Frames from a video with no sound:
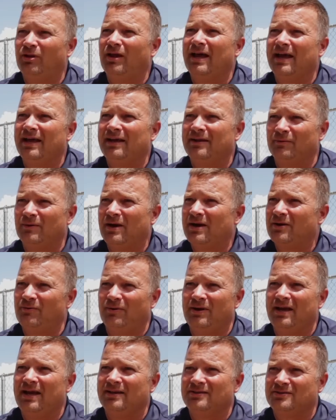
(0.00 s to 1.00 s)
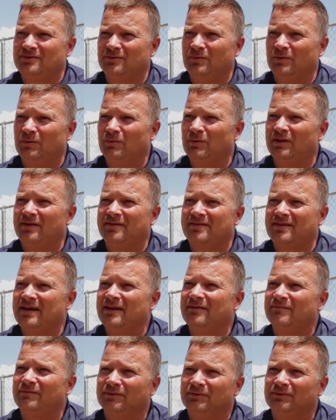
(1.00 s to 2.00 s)
play and recreate, so we're really
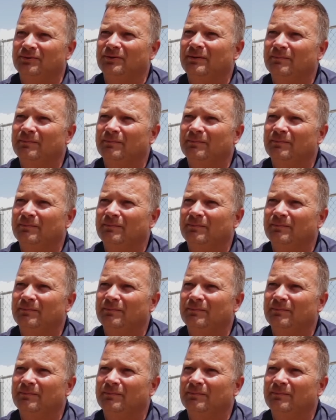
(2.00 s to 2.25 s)
thankful to